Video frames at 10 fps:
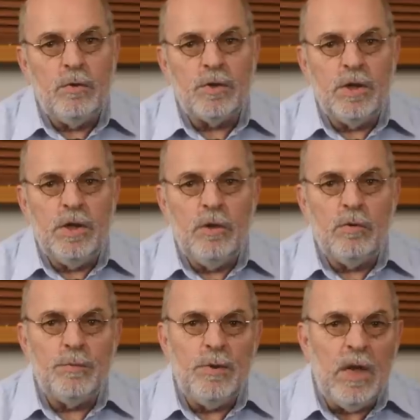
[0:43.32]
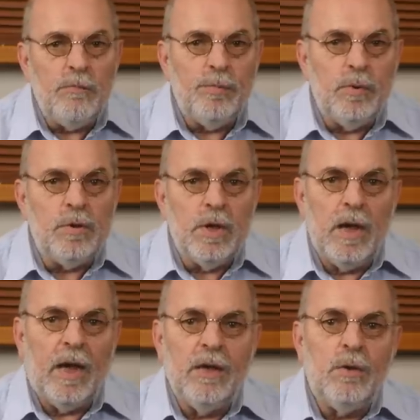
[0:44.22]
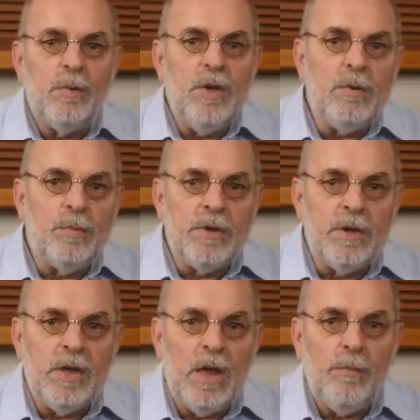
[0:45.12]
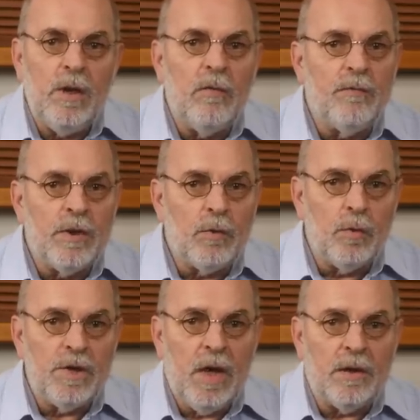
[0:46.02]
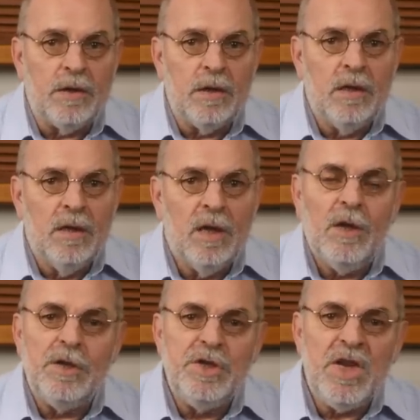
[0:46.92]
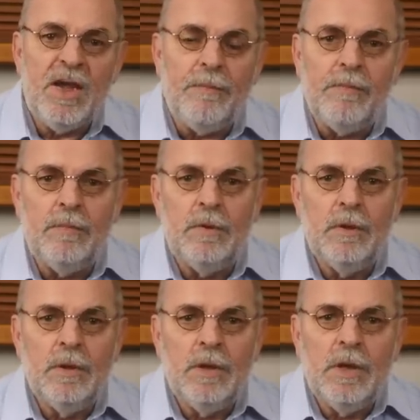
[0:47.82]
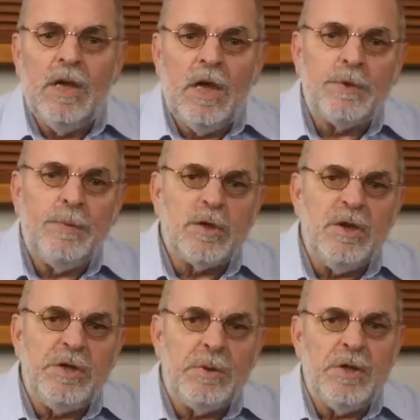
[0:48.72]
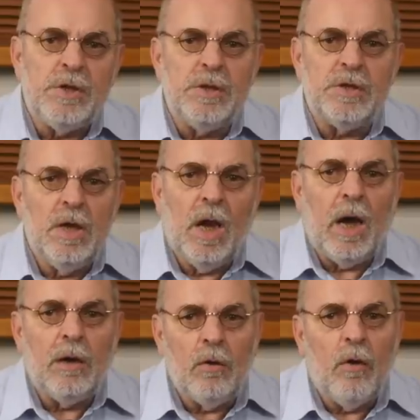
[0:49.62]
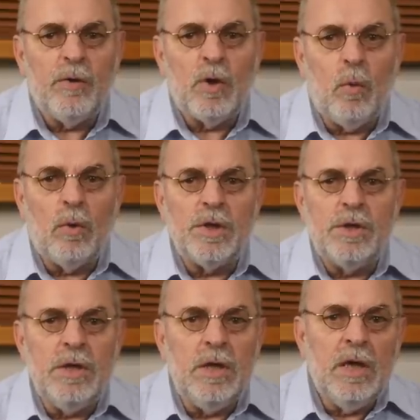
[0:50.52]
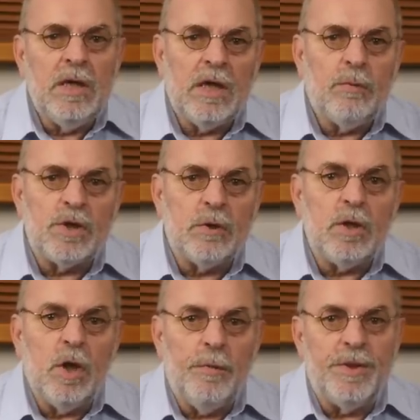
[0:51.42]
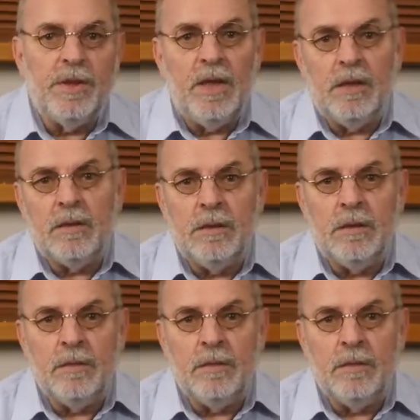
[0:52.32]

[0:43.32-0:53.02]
using the USB input I agreed with the naming of the Chordette, a gem. Especially transients are of a quality that was uncommon then.